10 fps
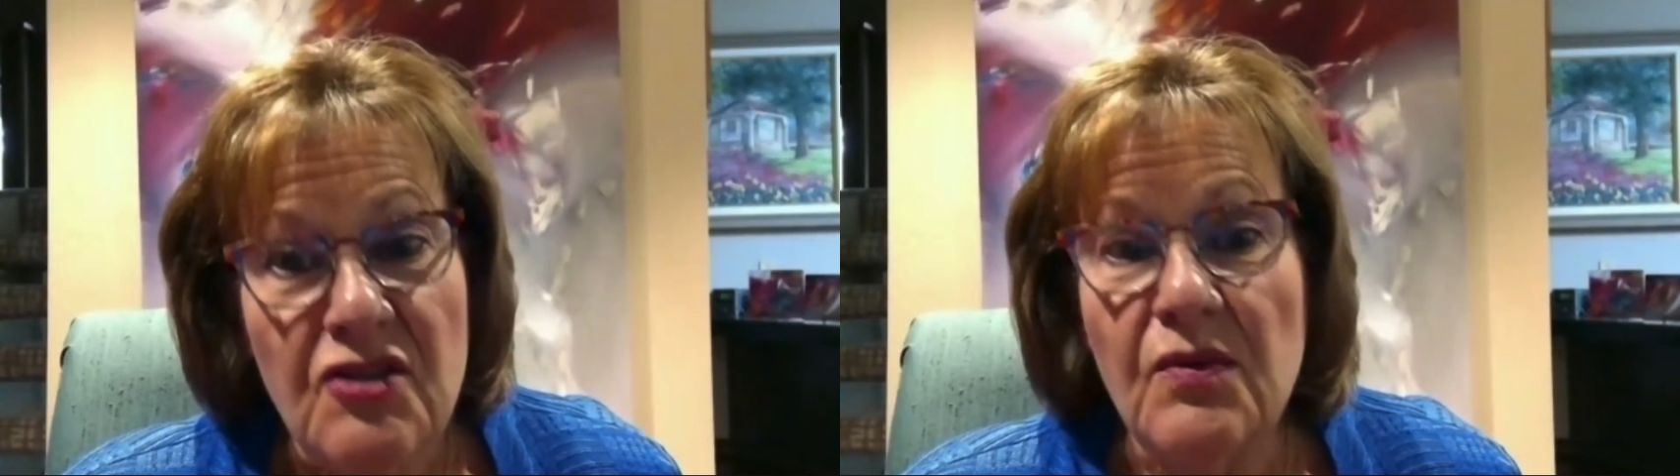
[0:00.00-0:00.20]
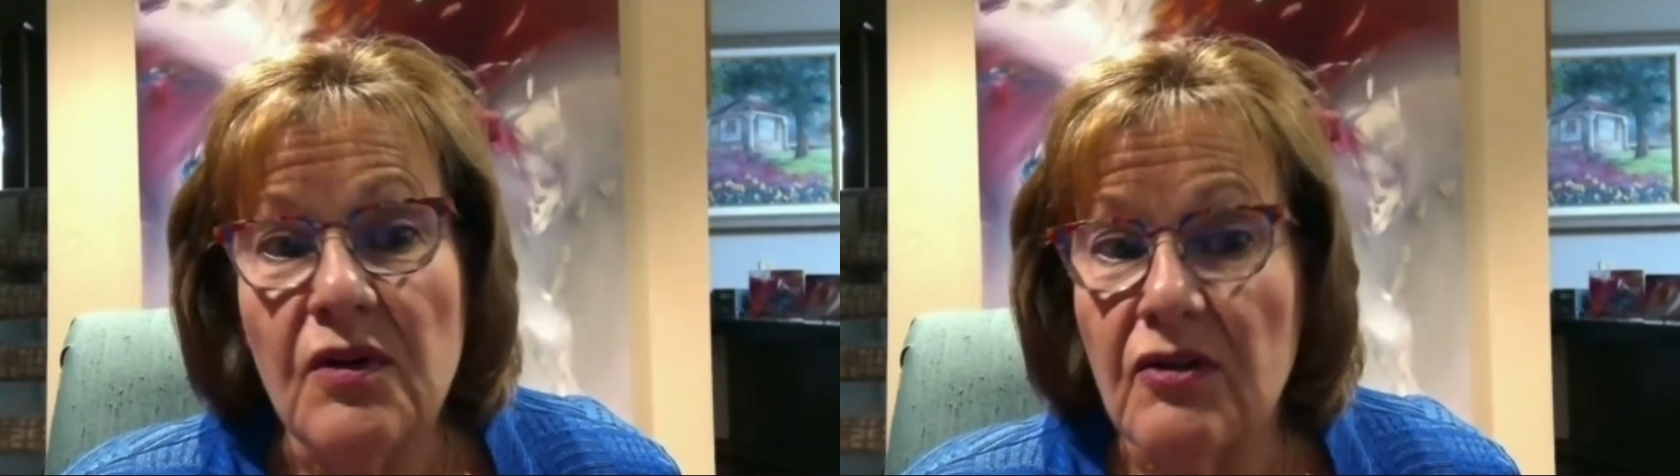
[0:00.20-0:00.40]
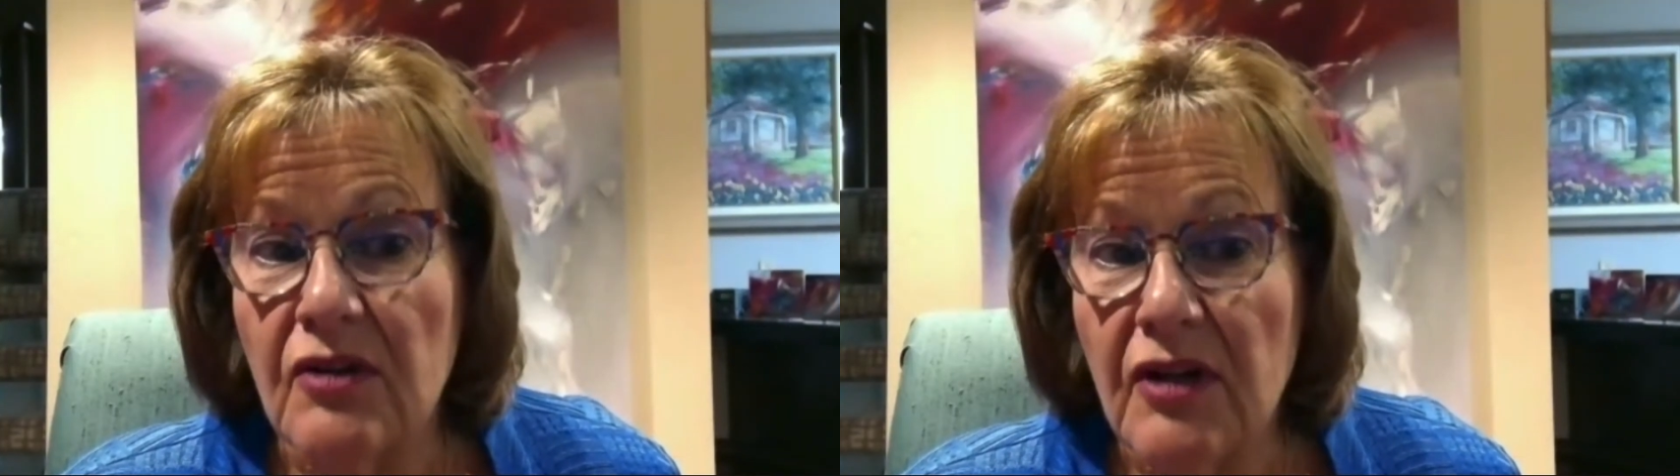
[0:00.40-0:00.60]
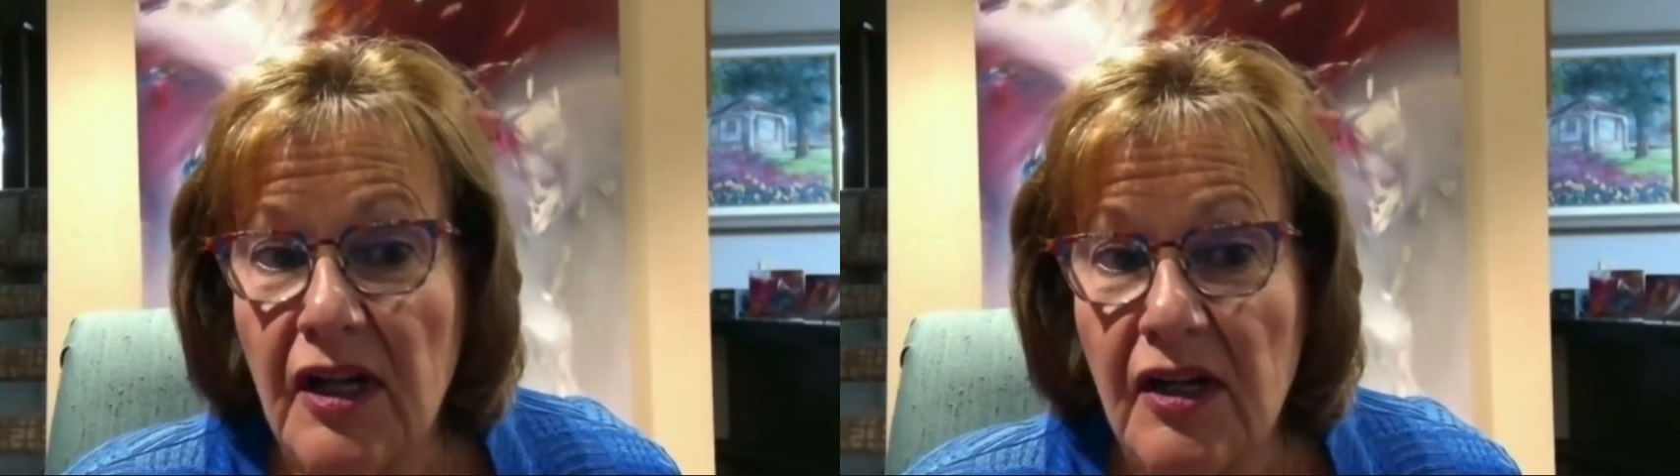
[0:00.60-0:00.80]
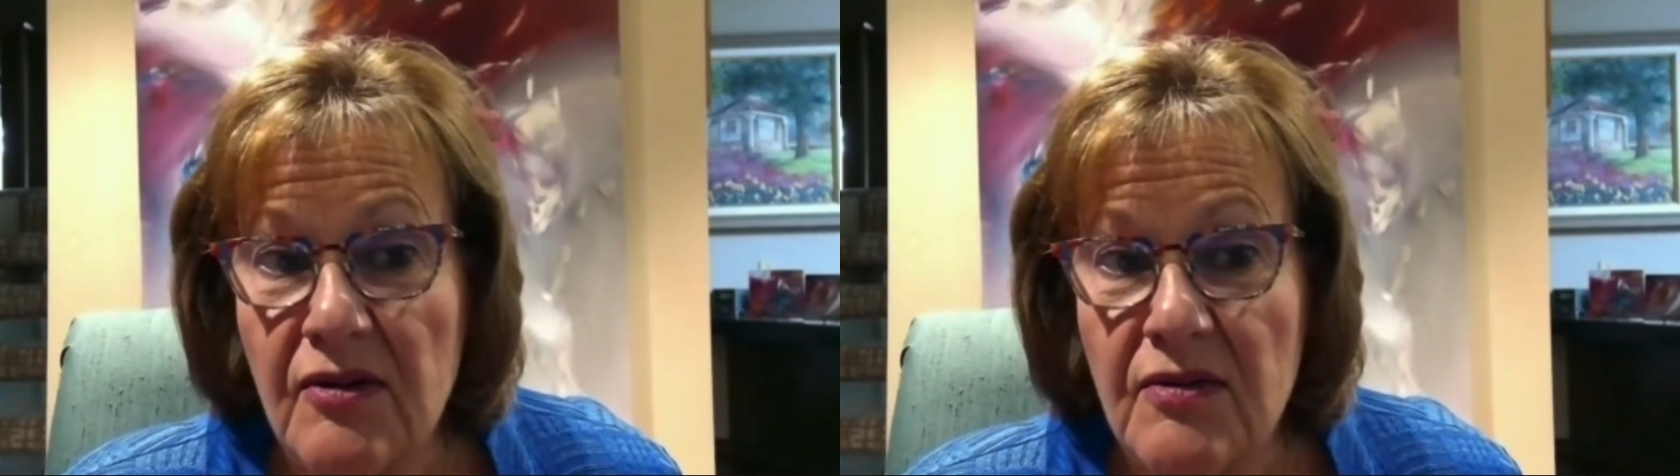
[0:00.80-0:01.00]
You will
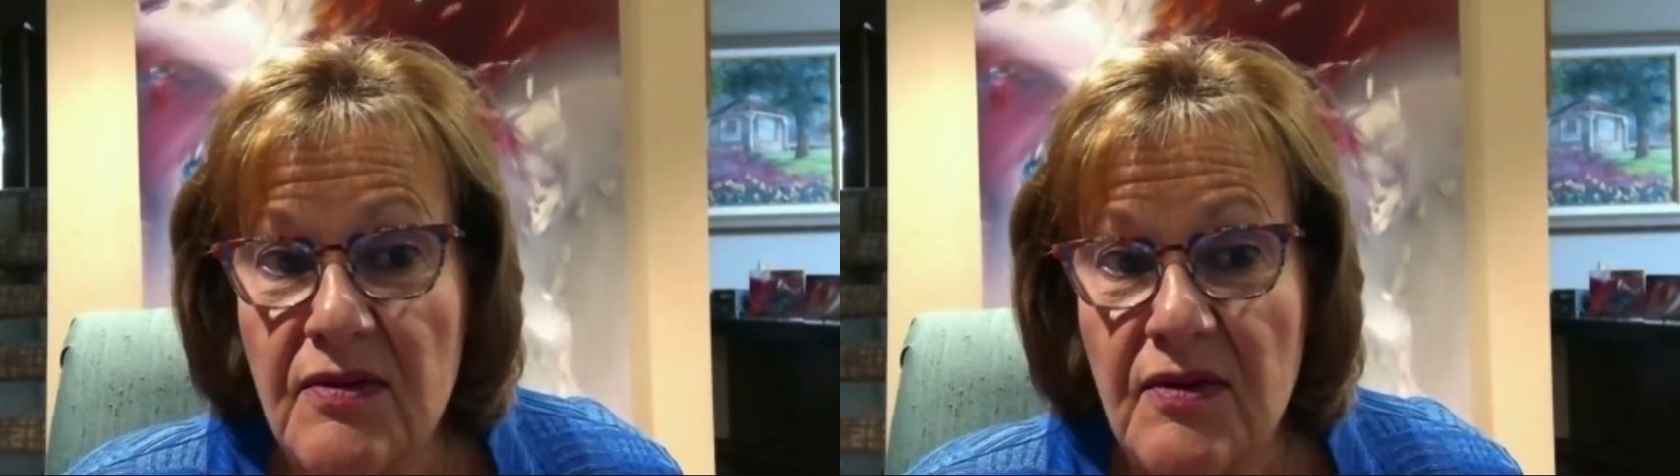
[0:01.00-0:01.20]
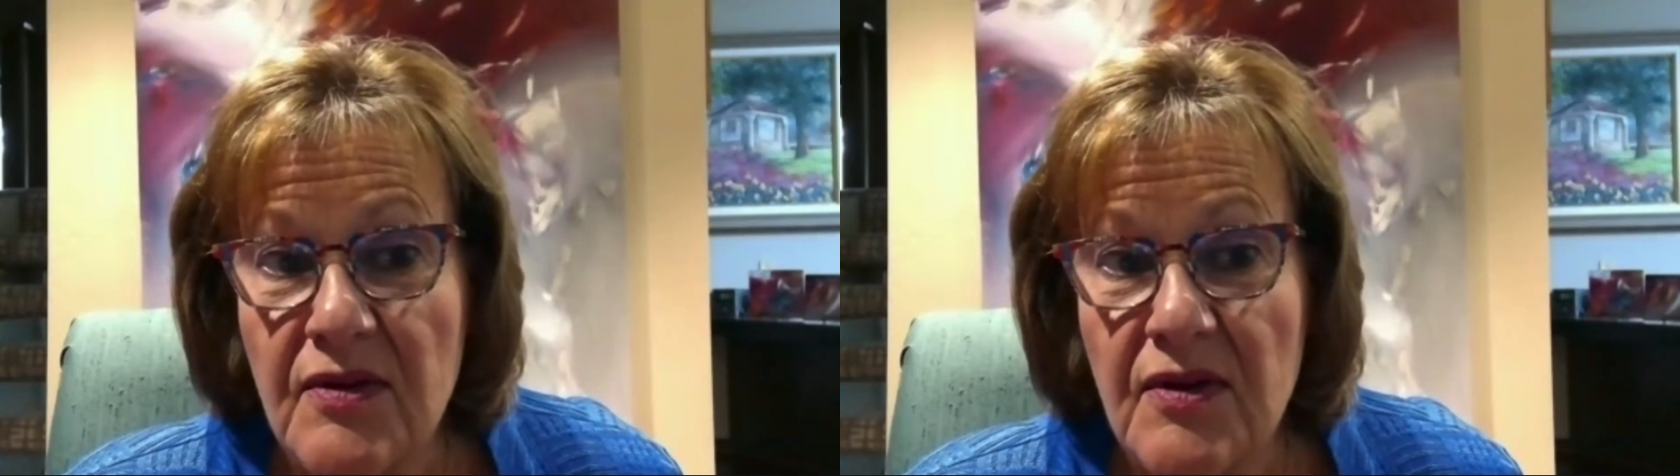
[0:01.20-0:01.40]
grow.